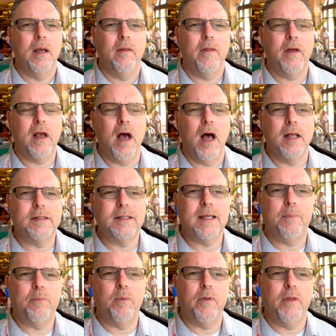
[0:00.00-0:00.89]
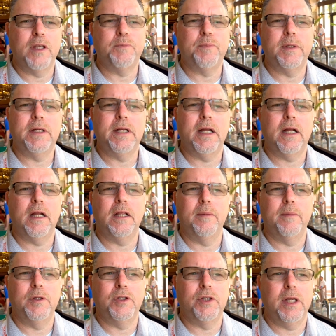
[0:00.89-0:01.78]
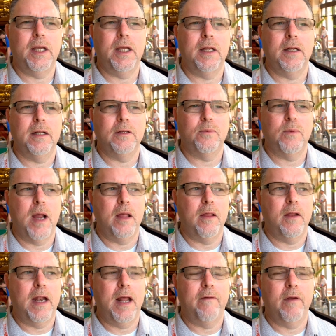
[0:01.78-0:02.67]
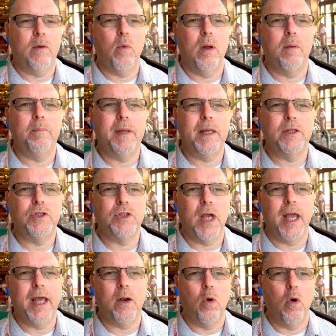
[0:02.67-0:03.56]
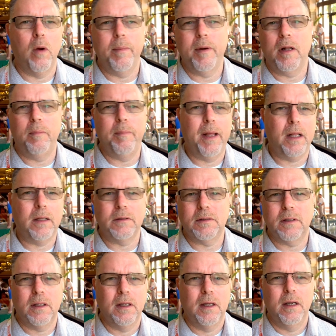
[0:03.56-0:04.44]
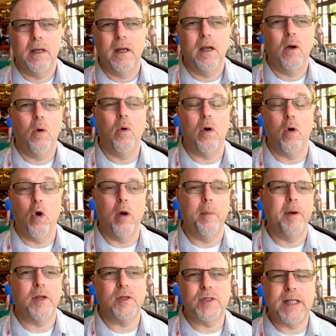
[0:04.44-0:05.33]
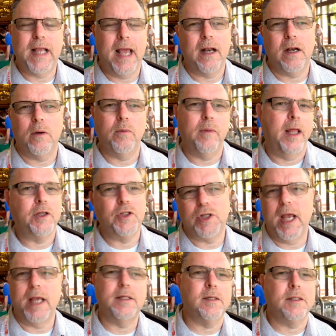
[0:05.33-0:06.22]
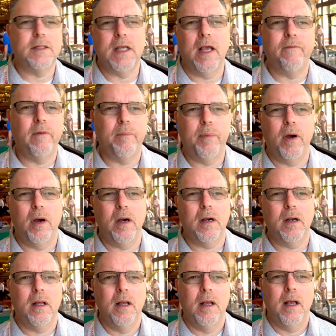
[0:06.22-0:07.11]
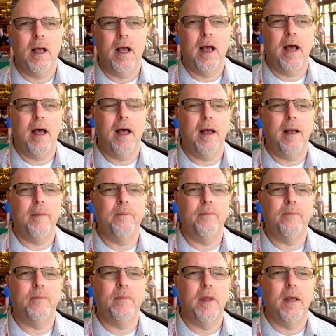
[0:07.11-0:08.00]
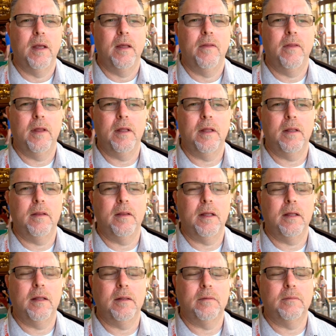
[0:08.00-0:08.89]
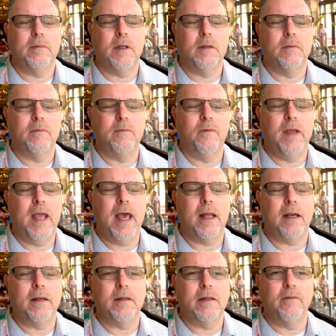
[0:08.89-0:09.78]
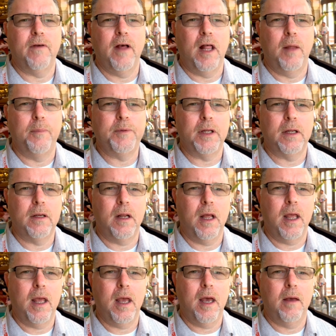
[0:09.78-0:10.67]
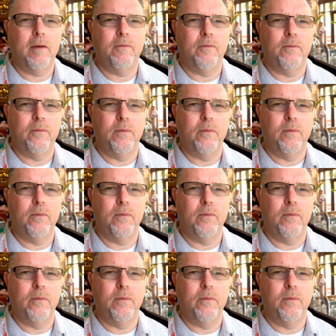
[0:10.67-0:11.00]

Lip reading: The concept with this particular machine is rather than having one big giant orbital belt or an orbital sander that shakes itself apart, the Viet developed a